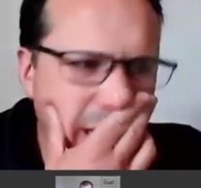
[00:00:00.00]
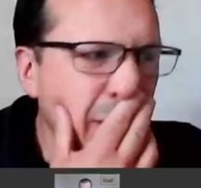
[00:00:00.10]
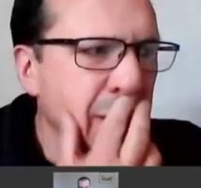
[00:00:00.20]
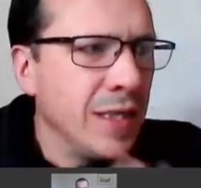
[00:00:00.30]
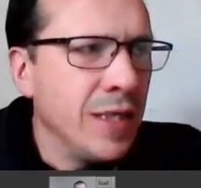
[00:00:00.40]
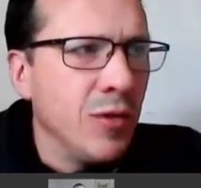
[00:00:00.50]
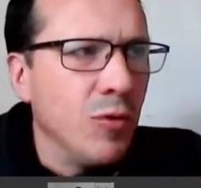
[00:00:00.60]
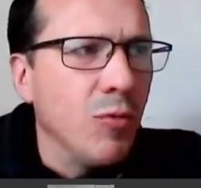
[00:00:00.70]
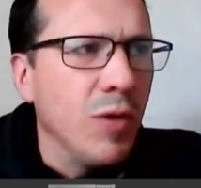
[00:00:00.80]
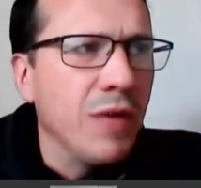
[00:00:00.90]

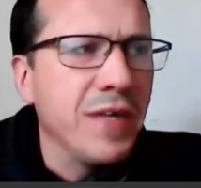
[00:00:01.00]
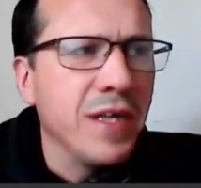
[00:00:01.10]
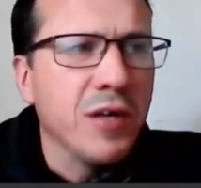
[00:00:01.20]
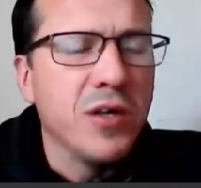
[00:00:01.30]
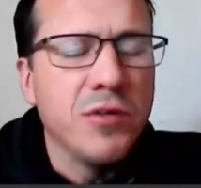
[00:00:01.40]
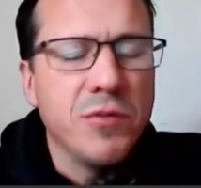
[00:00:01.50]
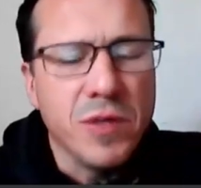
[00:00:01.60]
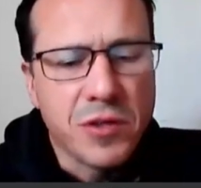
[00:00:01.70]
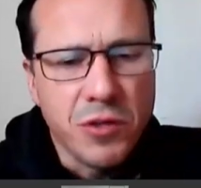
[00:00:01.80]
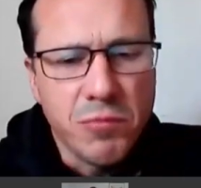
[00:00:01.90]
I think a
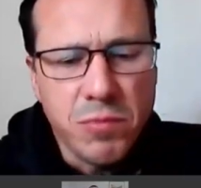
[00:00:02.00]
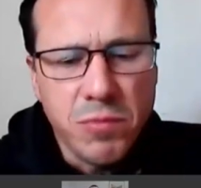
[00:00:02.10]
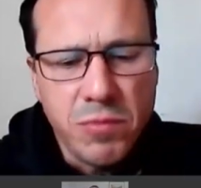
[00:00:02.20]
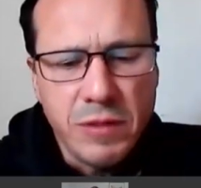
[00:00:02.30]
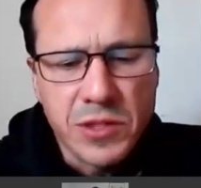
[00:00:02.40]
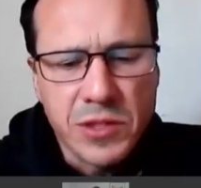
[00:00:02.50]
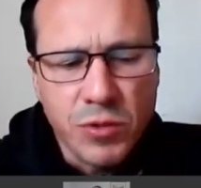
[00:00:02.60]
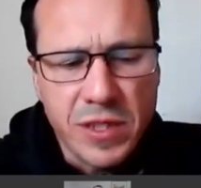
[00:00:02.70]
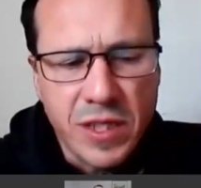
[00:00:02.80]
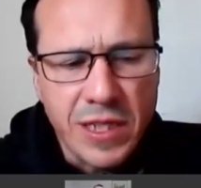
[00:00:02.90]
good we
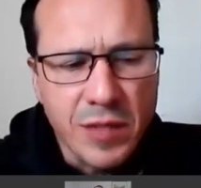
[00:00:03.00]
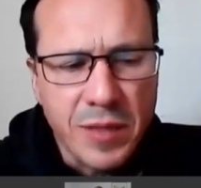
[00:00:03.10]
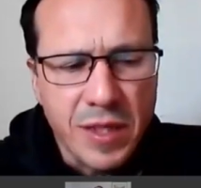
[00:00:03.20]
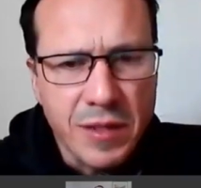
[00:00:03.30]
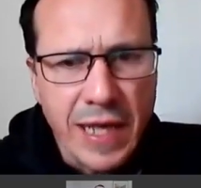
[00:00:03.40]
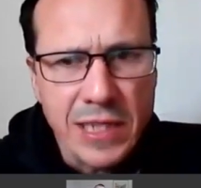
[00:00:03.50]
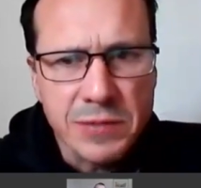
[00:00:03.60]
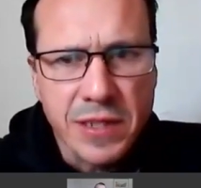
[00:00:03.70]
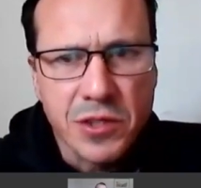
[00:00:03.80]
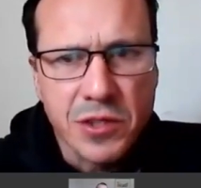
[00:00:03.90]
were talking a little bit
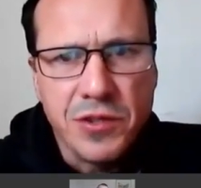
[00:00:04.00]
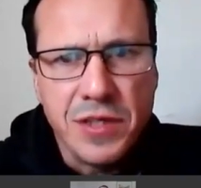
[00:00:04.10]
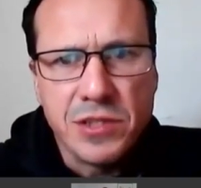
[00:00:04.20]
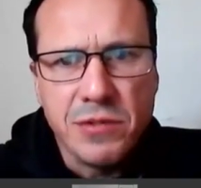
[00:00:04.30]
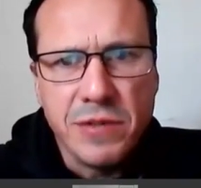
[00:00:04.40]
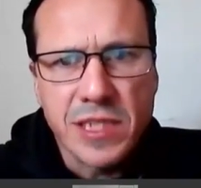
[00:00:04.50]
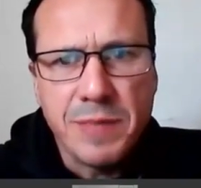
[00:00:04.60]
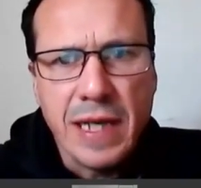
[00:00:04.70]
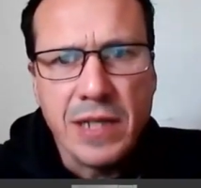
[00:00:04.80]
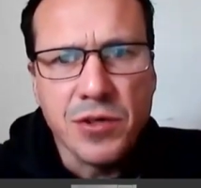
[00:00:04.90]
last week, and a good thing
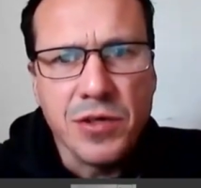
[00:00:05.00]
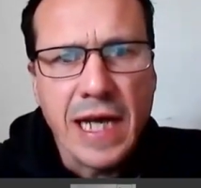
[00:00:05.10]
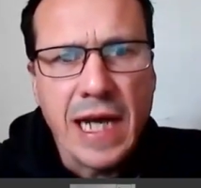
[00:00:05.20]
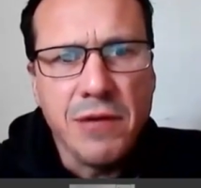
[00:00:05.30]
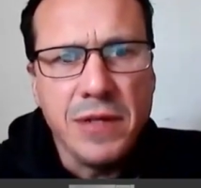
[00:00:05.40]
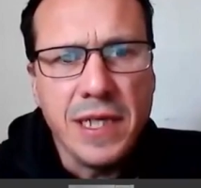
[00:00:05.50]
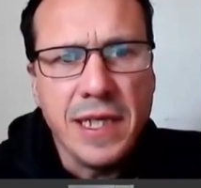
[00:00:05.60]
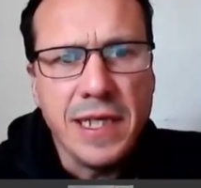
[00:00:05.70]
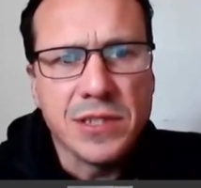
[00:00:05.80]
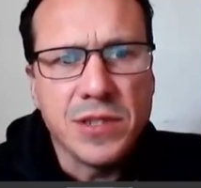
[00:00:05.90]
to expand on
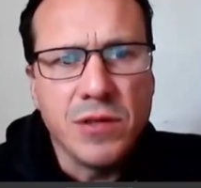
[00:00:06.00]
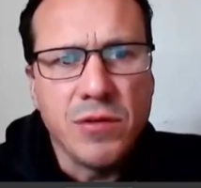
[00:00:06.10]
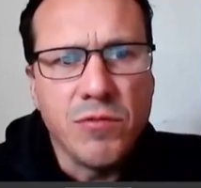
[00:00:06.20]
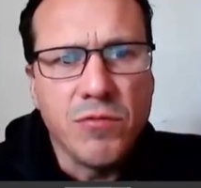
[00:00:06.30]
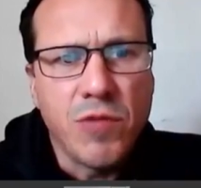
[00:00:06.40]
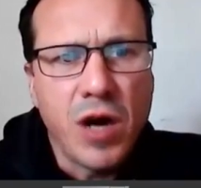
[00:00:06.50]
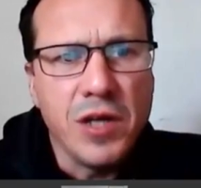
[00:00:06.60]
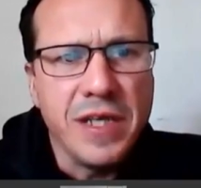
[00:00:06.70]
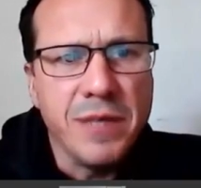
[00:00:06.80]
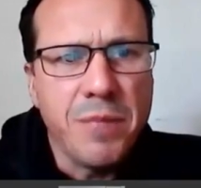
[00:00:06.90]
now is
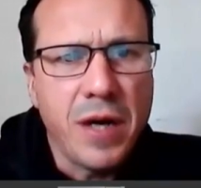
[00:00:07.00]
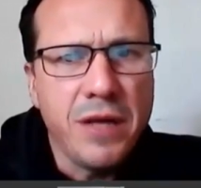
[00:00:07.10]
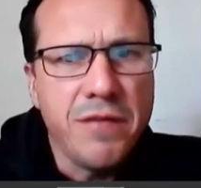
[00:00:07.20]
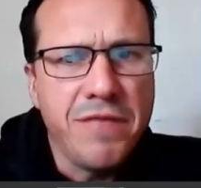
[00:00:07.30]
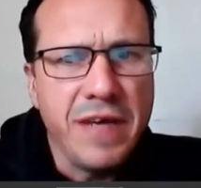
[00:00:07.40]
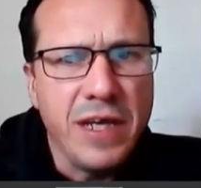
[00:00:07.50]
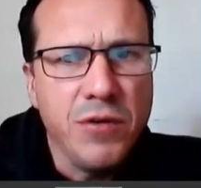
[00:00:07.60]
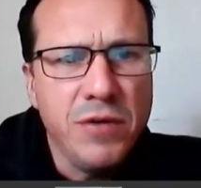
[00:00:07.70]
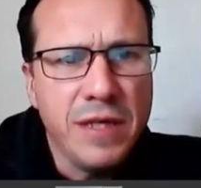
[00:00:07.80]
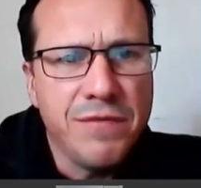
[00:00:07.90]
riding by
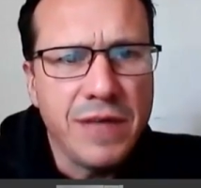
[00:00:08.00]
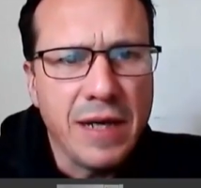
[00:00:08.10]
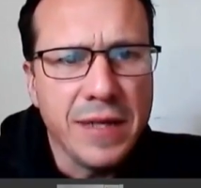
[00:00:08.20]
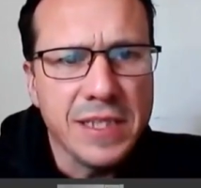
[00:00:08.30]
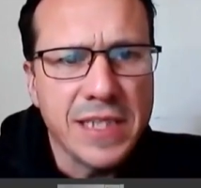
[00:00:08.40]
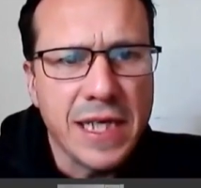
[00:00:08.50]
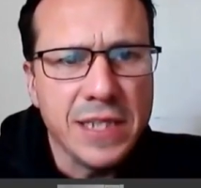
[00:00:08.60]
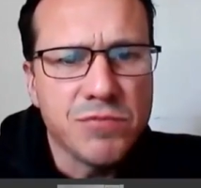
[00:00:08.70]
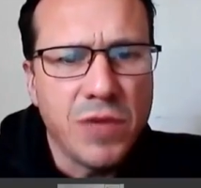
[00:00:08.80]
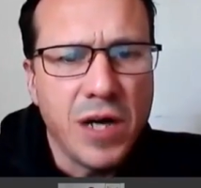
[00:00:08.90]
feel, if that
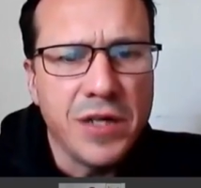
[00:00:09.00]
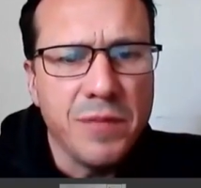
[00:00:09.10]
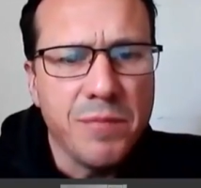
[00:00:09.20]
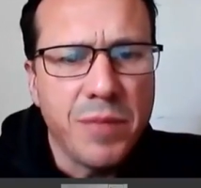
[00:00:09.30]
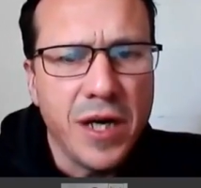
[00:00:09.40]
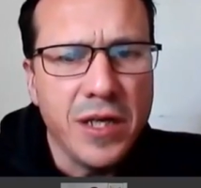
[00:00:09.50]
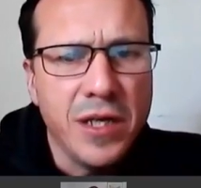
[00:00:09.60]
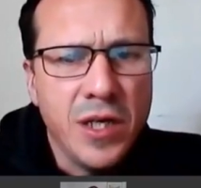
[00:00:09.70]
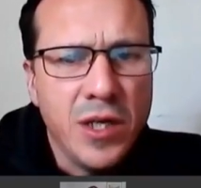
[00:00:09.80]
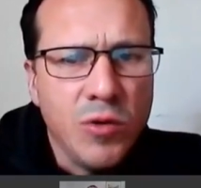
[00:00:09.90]
makes sense. Riding
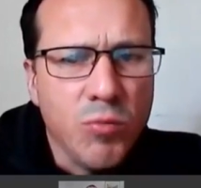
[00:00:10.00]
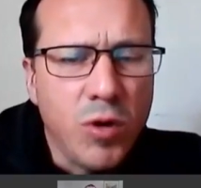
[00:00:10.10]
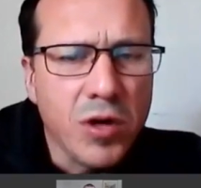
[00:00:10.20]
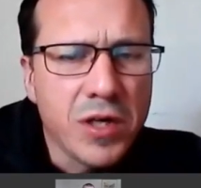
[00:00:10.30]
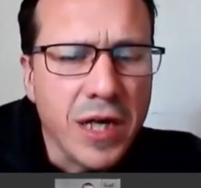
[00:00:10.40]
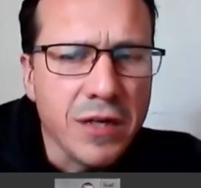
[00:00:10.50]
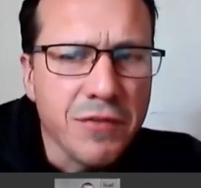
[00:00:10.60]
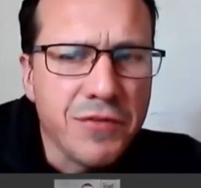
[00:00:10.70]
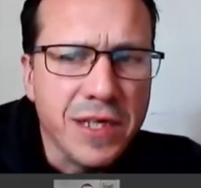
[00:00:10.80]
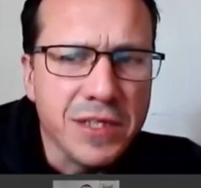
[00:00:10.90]
by what
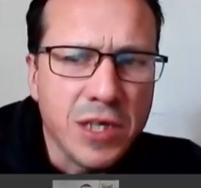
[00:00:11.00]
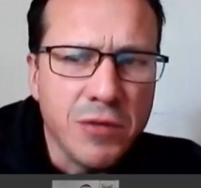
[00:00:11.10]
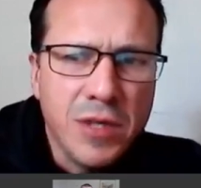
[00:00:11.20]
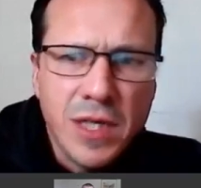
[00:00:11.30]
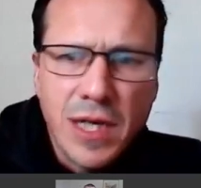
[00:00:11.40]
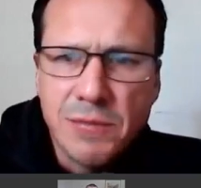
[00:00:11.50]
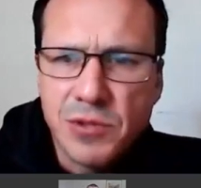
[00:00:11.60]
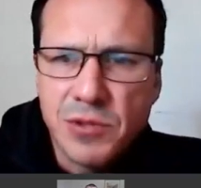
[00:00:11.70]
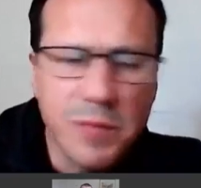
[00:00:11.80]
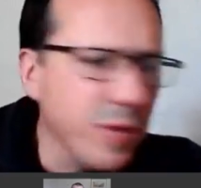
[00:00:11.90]
kind of thing. So
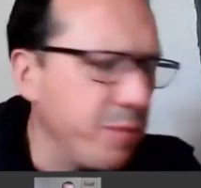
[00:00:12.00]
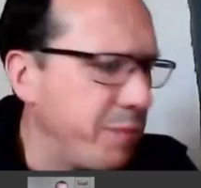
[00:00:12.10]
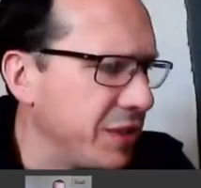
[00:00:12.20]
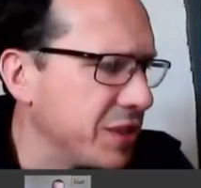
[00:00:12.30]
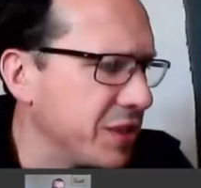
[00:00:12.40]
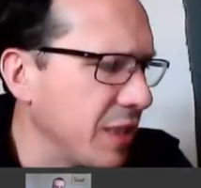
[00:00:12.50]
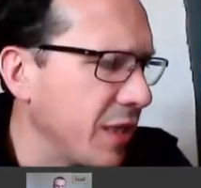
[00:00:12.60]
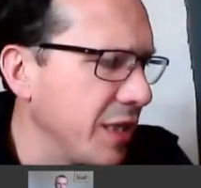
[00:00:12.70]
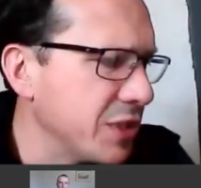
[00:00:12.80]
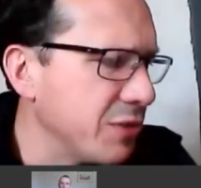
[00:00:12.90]
I'm trying to put pictures
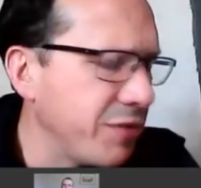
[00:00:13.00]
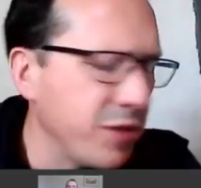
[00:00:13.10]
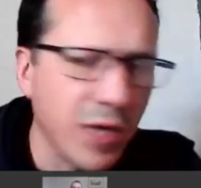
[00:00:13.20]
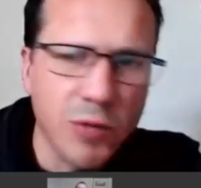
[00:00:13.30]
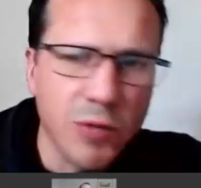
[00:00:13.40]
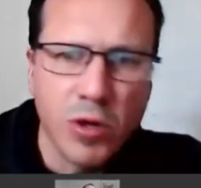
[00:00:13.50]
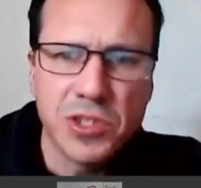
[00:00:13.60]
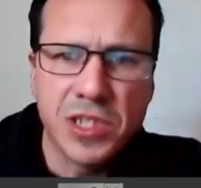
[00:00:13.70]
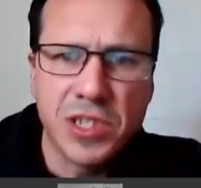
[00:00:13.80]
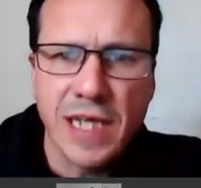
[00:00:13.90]
up, guys. So if you are
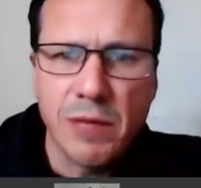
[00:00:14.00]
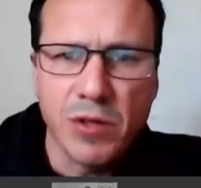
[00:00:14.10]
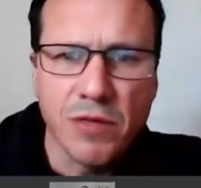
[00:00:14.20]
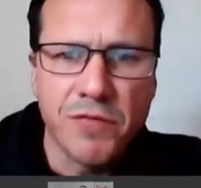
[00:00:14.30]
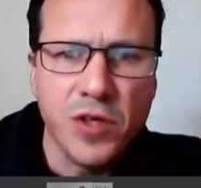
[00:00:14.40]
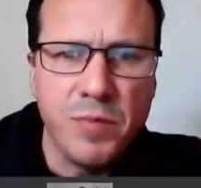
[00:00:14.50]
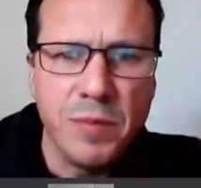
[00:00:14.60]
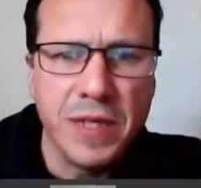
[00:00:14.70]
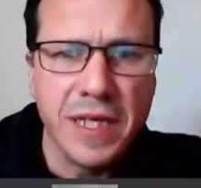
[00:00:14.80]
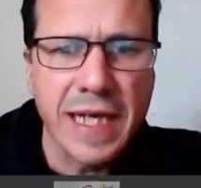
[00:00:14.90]
watching now, we've got a
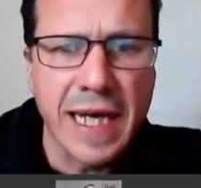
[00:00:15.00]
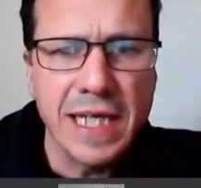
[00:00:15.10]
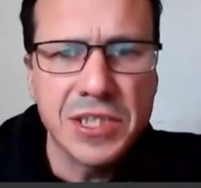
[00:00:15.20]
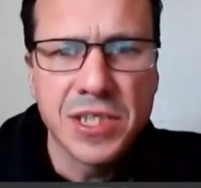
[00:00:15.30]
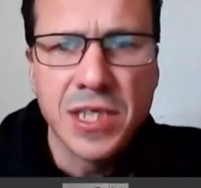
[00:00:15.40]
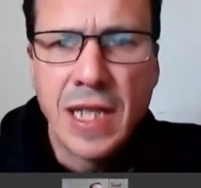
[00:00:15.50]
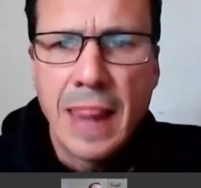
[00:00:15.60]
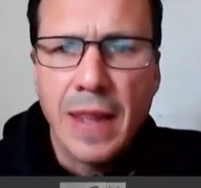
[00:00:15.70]
few people engaged.